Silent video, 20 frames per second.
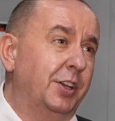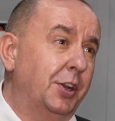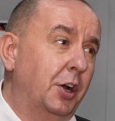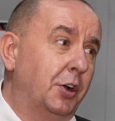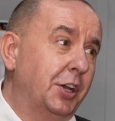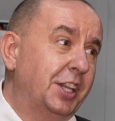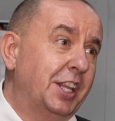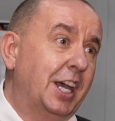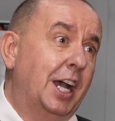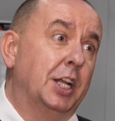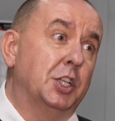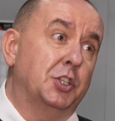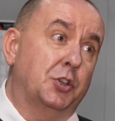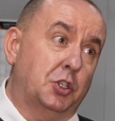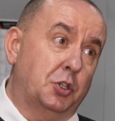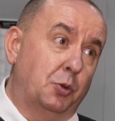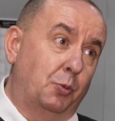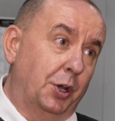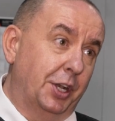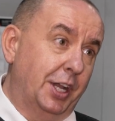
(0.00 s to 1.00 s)
you're not in the hands of
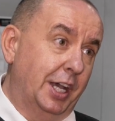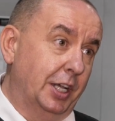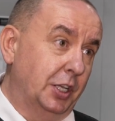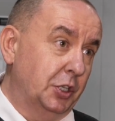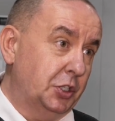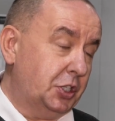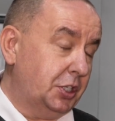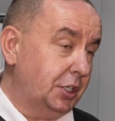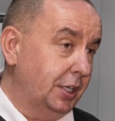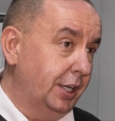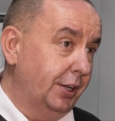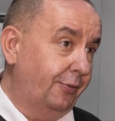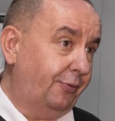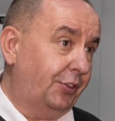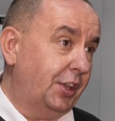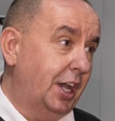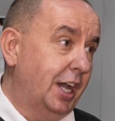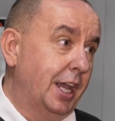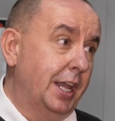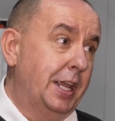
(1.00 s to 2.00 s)
someone else. If
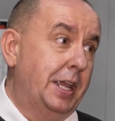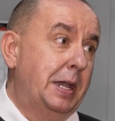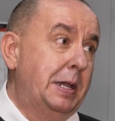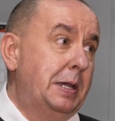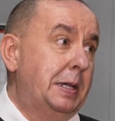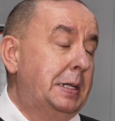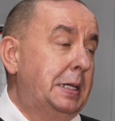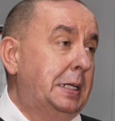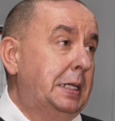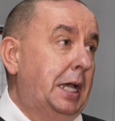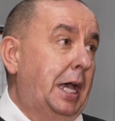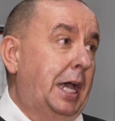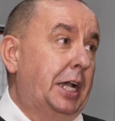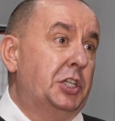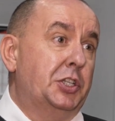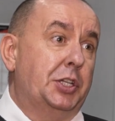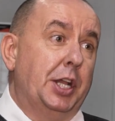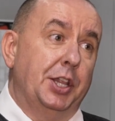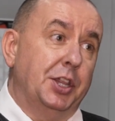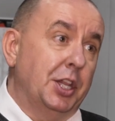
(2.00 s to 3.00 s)
they
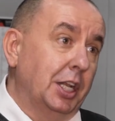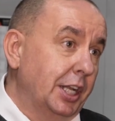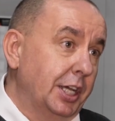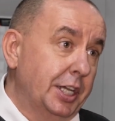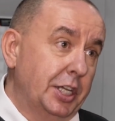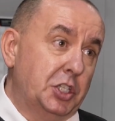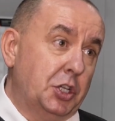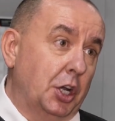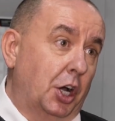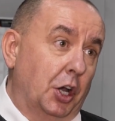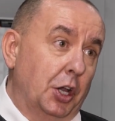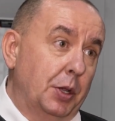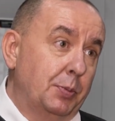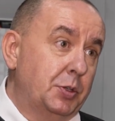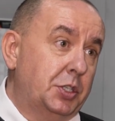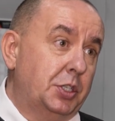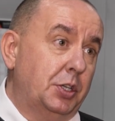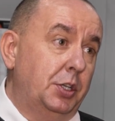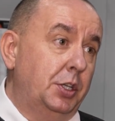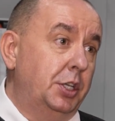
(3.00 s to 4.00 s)
extend the lead times,
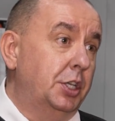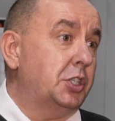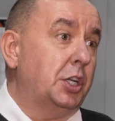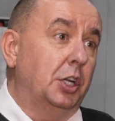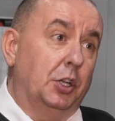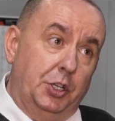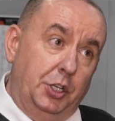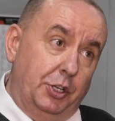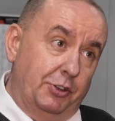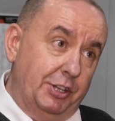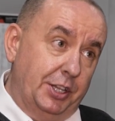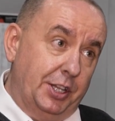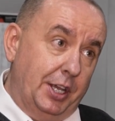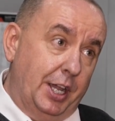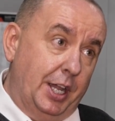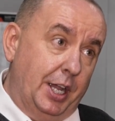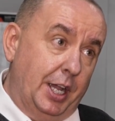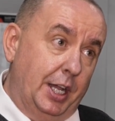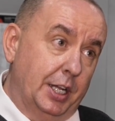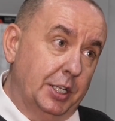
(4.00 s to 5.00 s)
you're still you're in
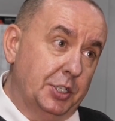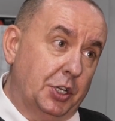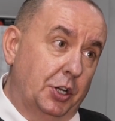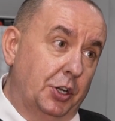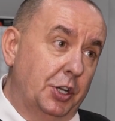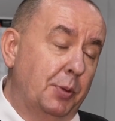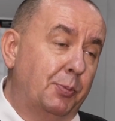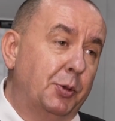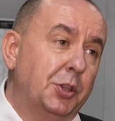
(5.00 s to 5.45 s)
their hands, aren't you?